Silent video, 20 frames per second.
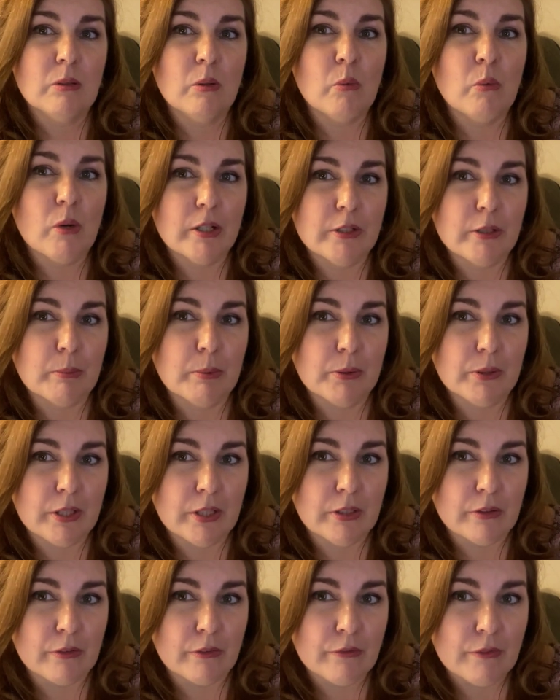what you're
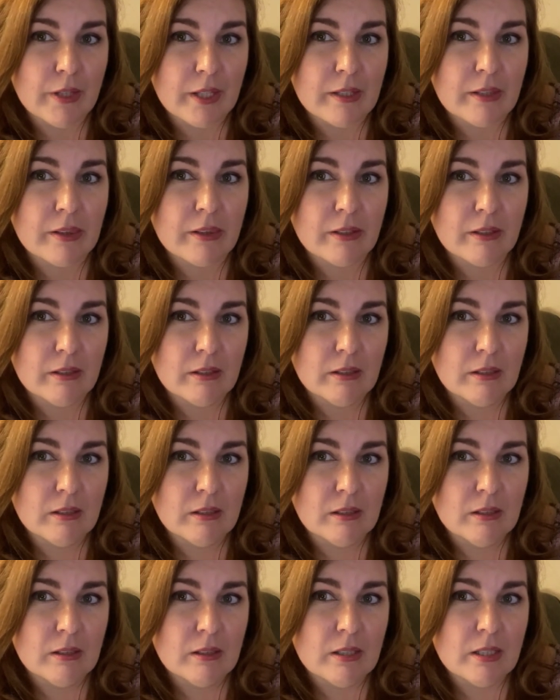putting your faith
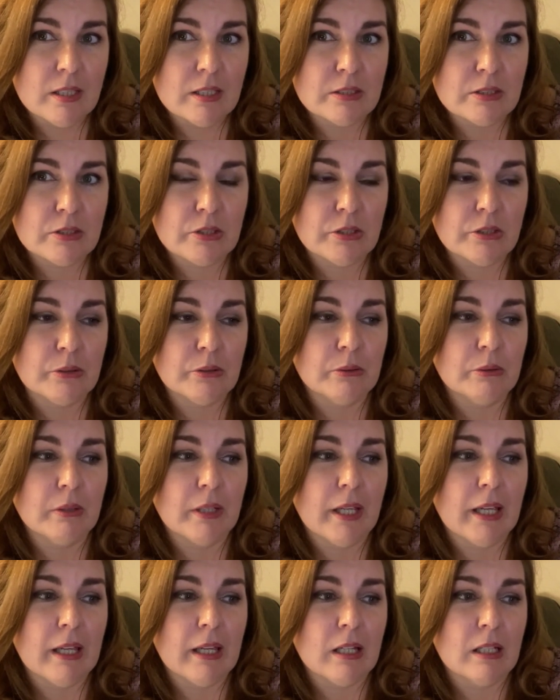into
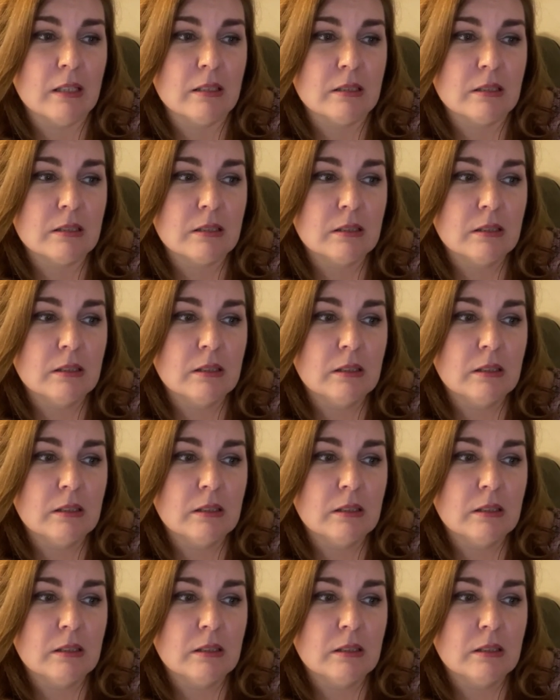and